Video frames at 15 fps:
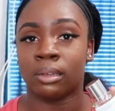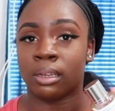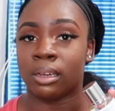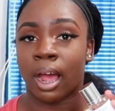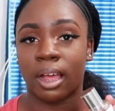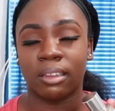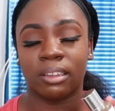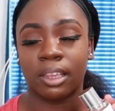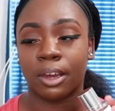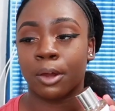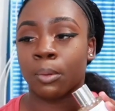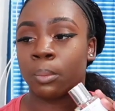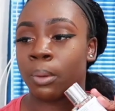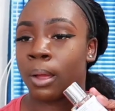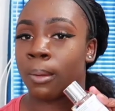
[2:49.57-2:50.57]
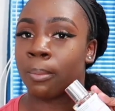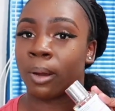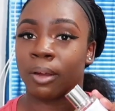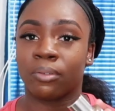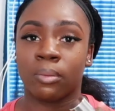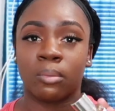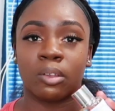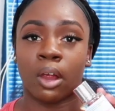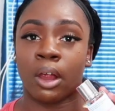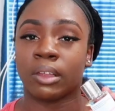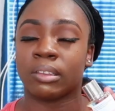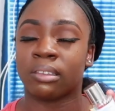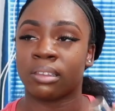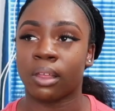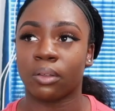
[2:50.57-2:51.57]
the dossier um, perfumes
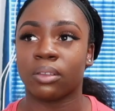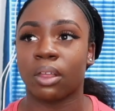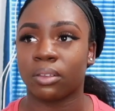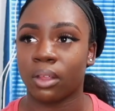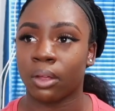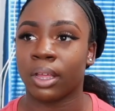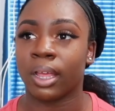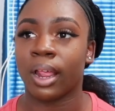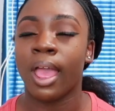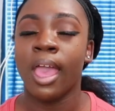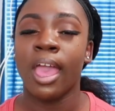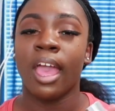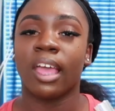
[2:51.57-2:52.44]
are so so so good